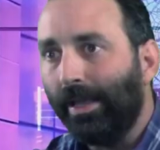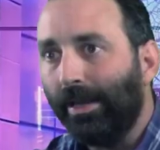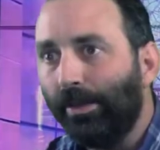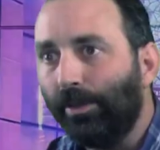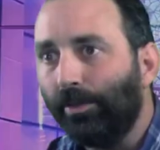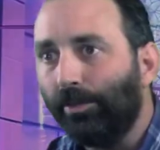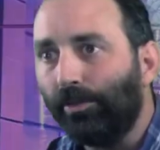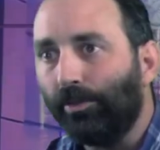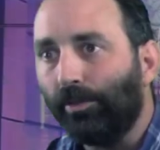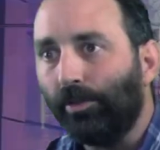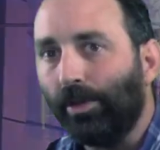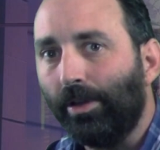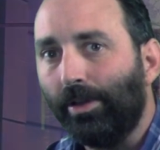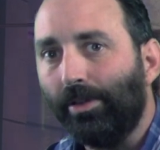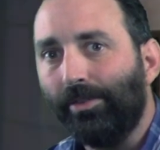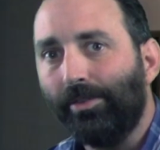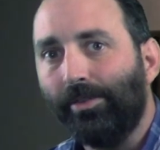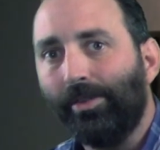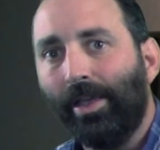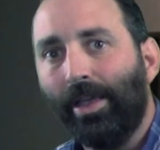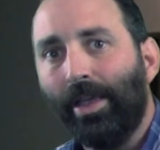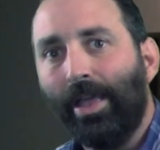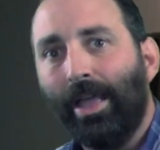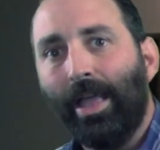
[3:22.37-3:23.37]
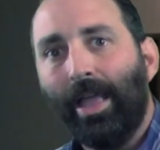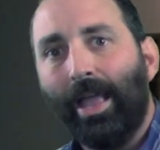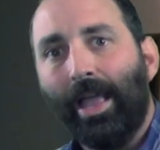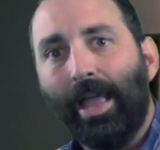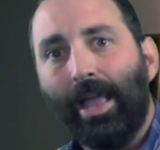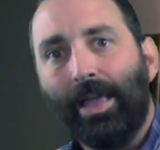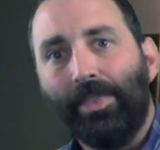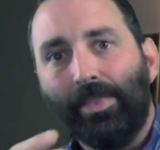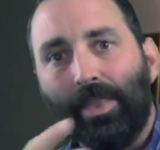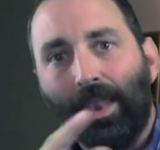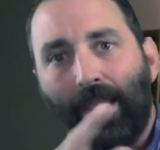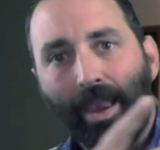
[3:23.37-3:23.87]
industries
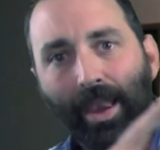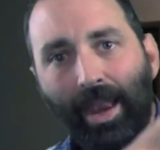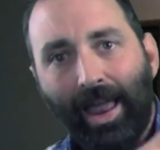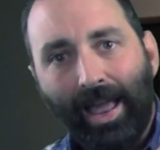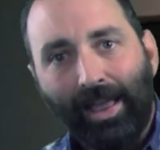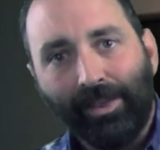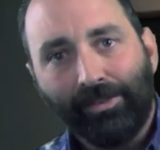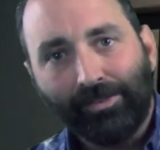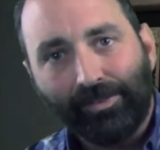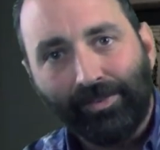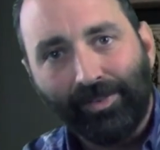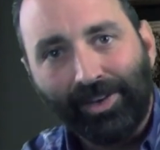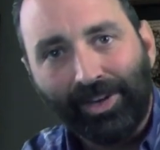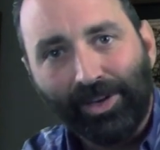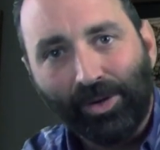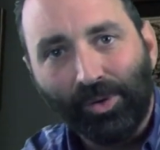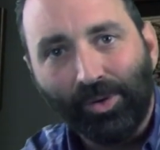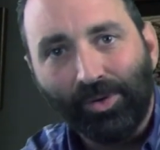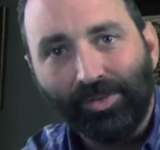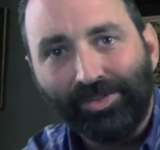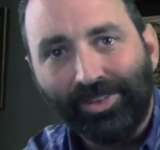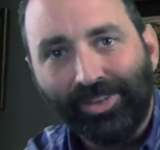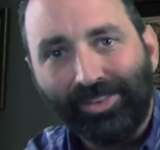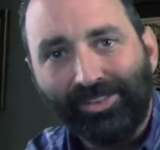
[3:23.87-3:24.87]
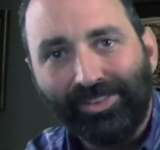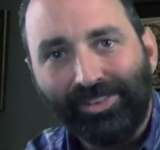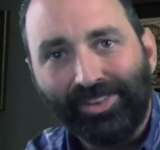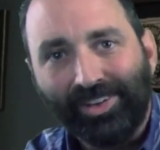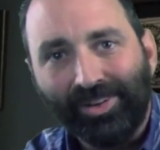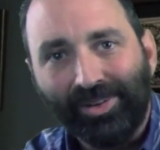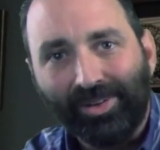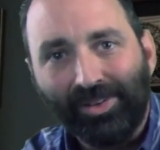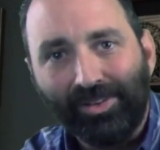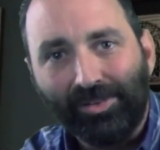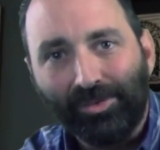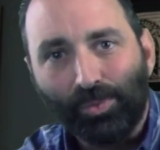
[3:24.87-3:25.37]
in the last video of this
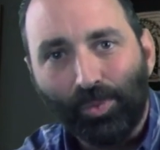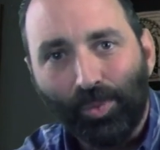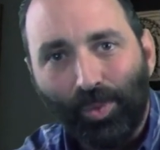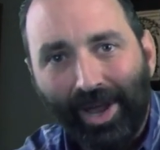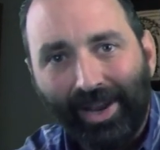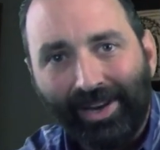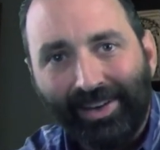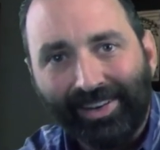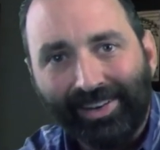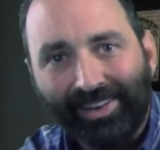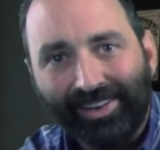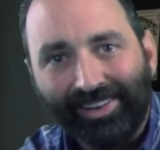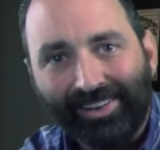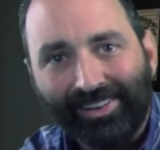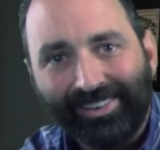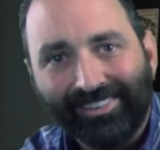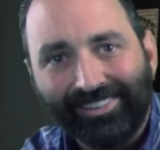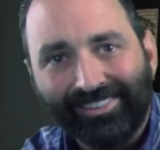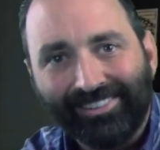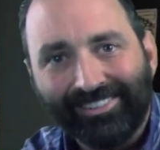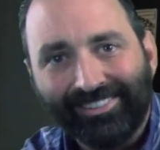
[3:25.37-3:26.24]
series, right here.